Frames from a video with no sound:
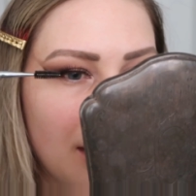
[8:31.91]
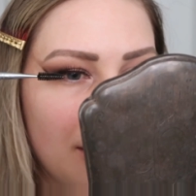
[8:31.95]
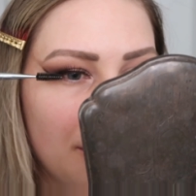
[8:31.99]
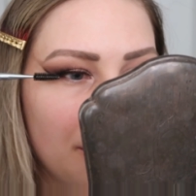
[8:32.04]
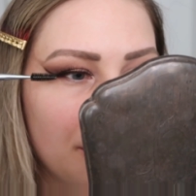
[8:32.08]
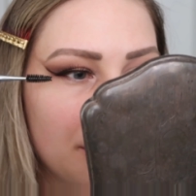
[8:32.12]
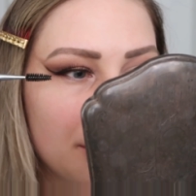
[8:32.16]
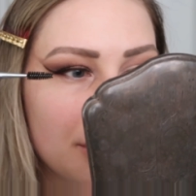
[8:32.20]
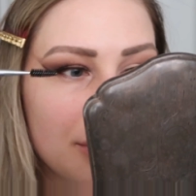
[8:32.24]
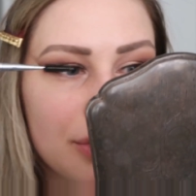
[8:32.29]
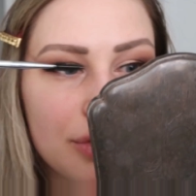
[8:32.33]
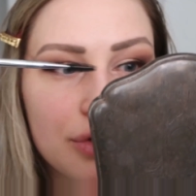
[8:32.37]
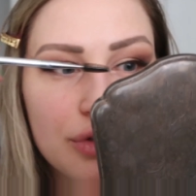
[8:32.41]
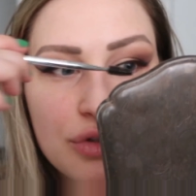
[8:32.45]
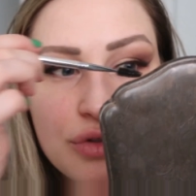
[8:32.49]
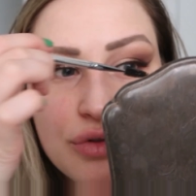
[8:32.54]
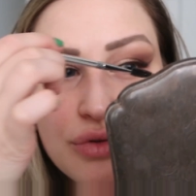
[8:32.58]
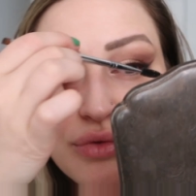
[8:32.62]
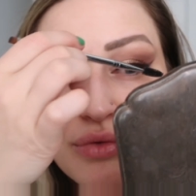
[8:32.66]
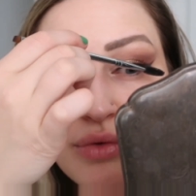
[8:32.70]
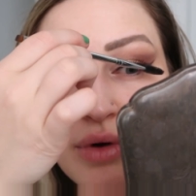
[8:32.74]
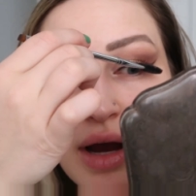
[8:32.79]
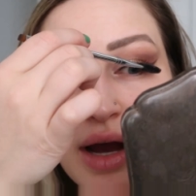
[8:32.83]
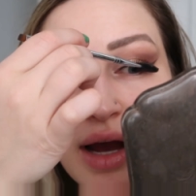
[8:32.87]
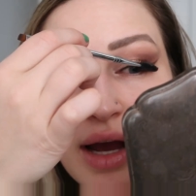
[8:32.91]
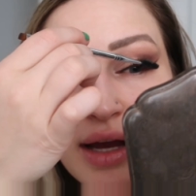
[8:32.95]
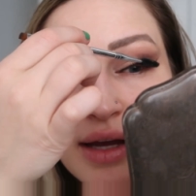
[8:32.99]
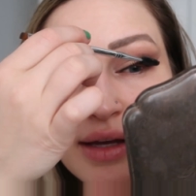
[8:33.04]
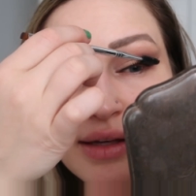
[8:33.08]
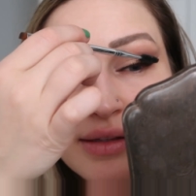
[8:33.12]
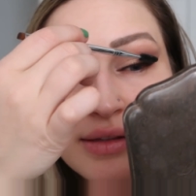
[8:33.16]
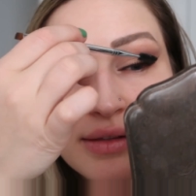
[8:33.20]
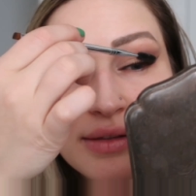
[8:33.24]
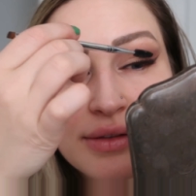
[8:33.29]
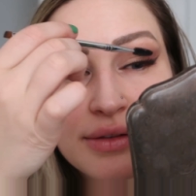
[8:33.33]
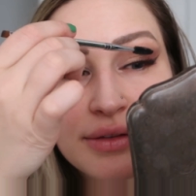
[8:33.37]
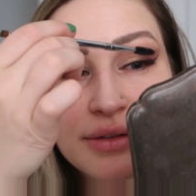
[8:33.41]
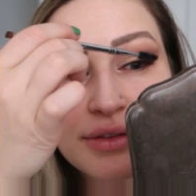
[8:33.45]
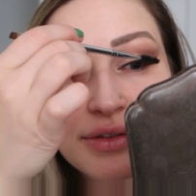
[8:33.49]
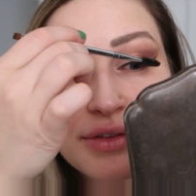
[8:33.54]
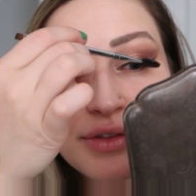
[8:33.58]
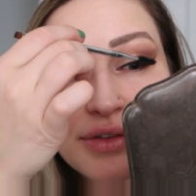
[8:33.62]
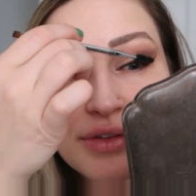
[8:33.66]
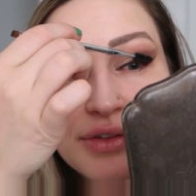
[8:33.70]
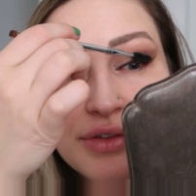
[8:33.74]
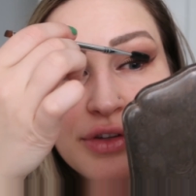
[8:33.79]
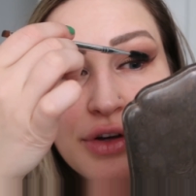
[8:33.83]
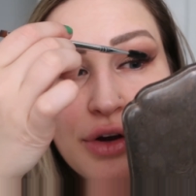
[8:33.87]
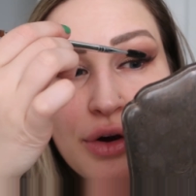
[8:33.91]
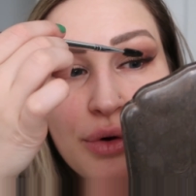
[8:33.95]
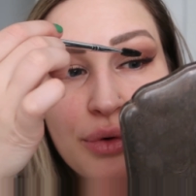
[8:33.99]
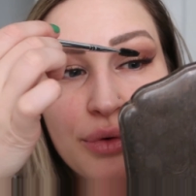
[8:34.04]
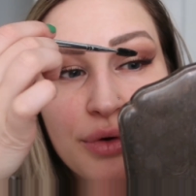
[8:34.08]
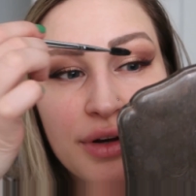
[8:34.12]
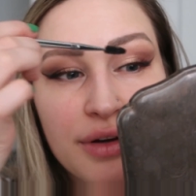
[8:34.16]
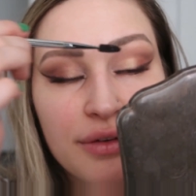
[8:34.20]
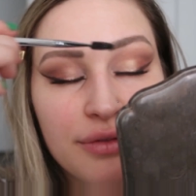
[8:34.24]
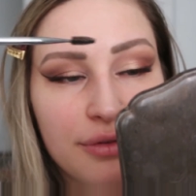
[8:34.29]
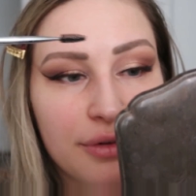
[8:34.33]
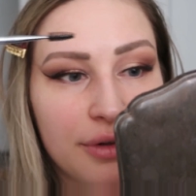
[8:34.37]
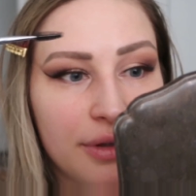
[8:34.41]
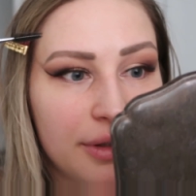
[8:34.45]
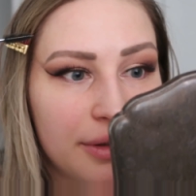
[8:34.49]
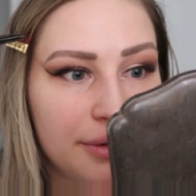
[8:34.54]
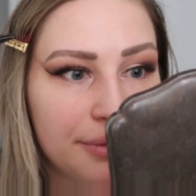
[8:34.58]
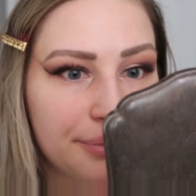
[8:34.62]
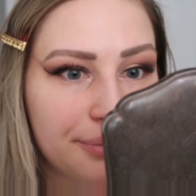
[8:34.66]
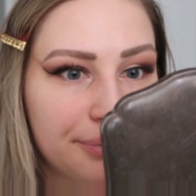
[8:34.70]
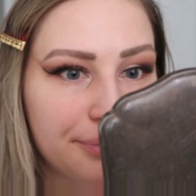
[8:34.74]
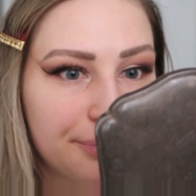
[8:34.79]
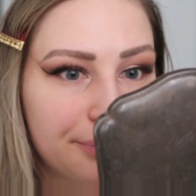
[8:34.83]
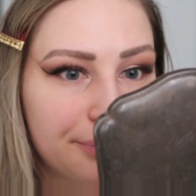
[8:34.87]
How can 2 eyes look so different?